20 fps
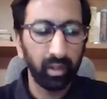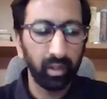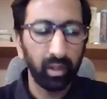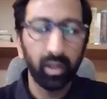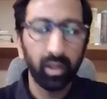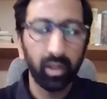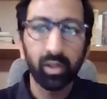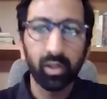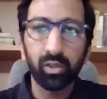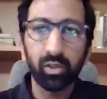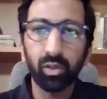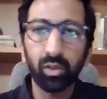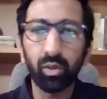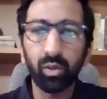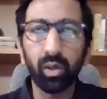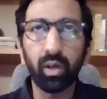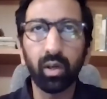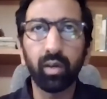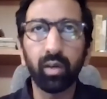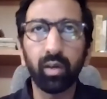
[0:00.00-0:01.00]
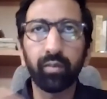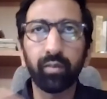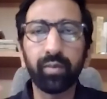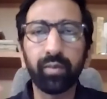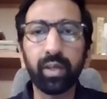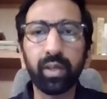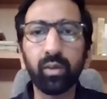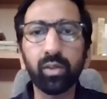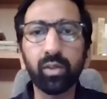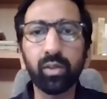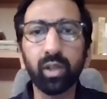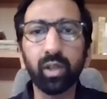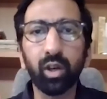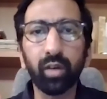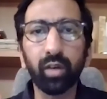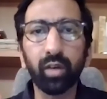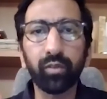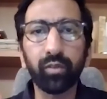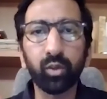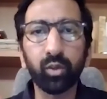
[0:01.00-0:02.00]
So we use a lot of
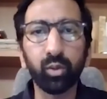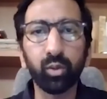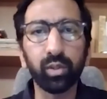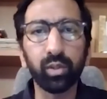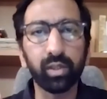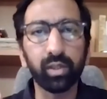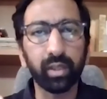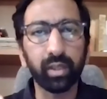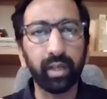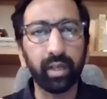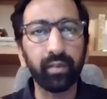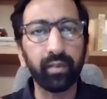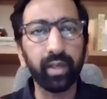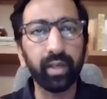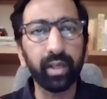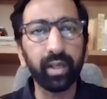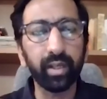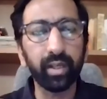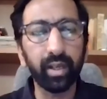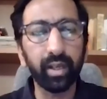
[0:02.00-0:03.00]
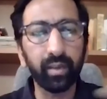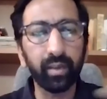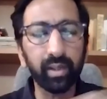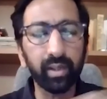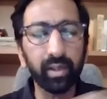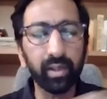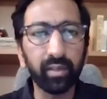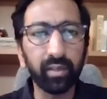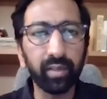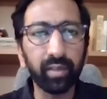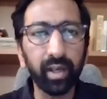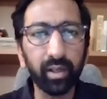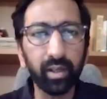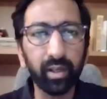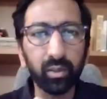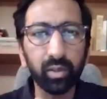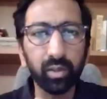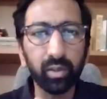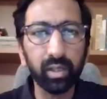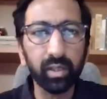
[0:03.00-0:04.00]
tools. Can we request Divya to
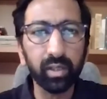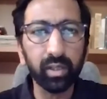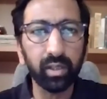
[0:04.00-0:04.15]
just